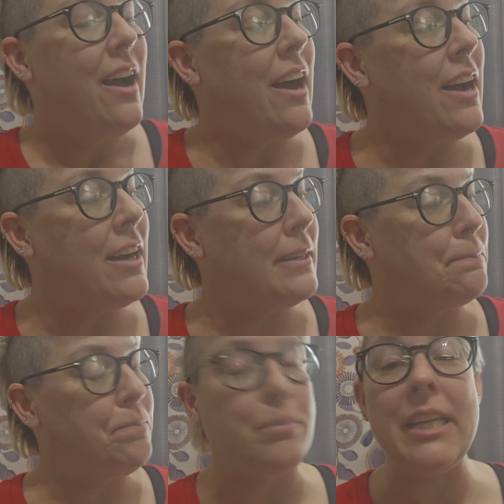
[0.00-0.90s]

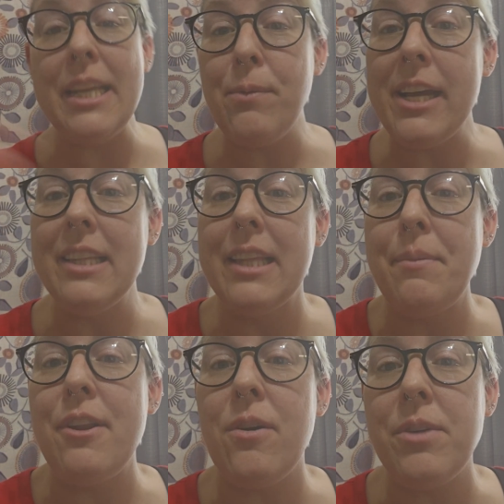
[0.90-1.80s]
But anyway,
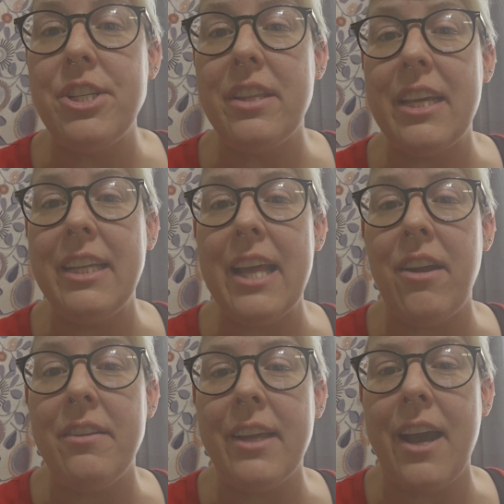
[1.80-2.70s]
let me know what you think
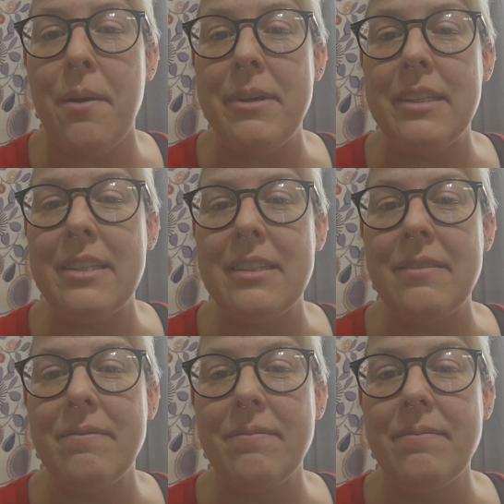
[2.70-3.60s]
down in the comments.